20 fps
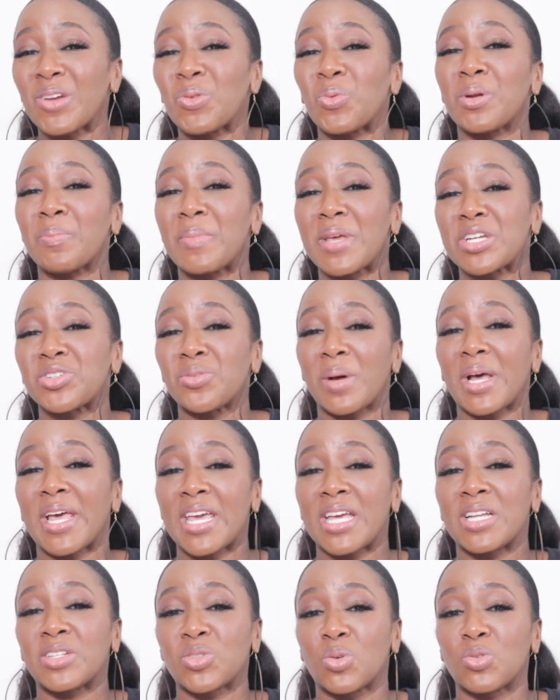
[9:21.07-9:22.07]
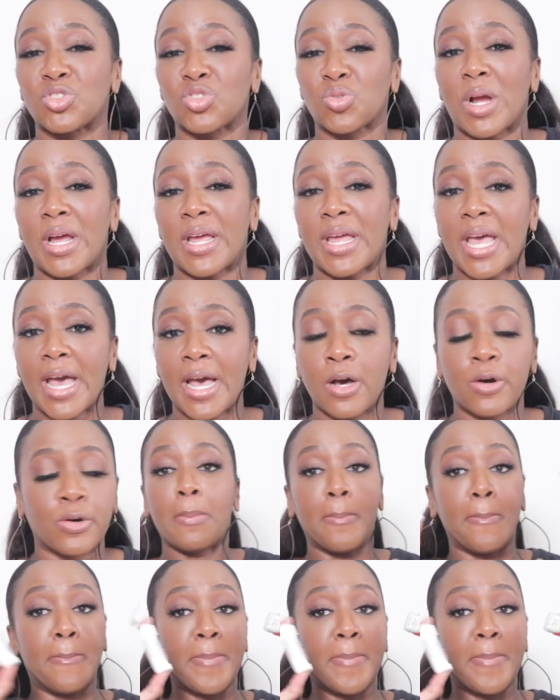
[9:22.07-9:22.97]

I wanna make sure my hands don't dry out.